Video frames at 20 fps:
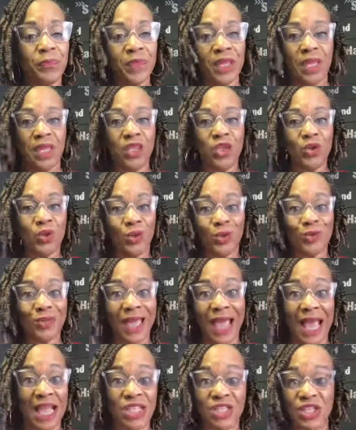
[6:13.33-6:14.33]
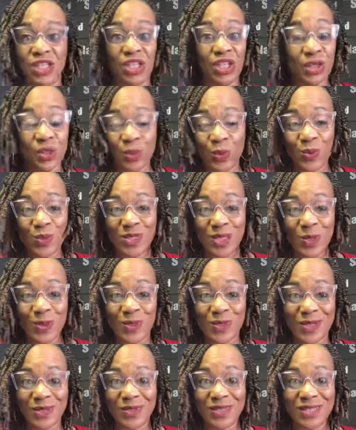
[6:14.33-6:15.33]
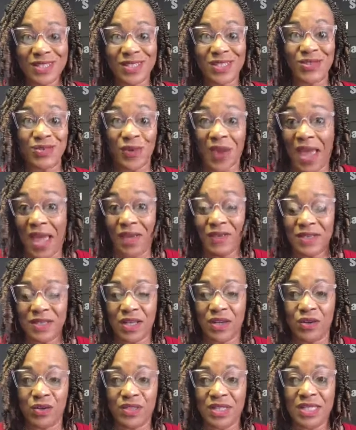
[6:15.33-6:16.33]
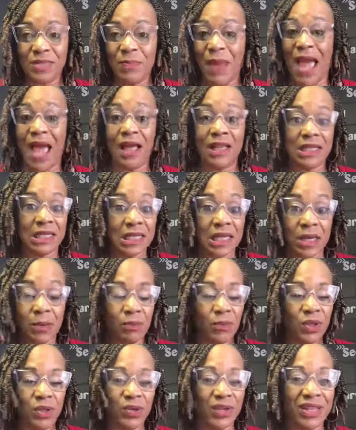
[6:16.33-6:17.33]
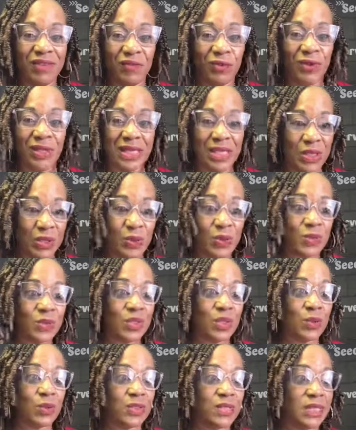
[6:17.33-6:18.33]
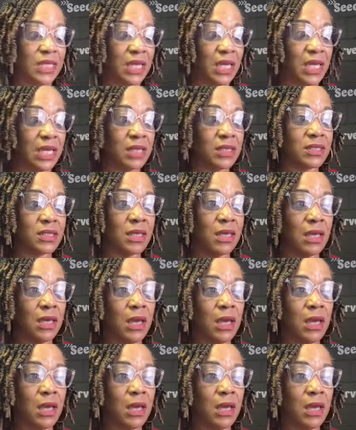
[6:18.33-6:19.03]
and you don't actually use those, they're just drafts that are just piling up, you don't even really use those things.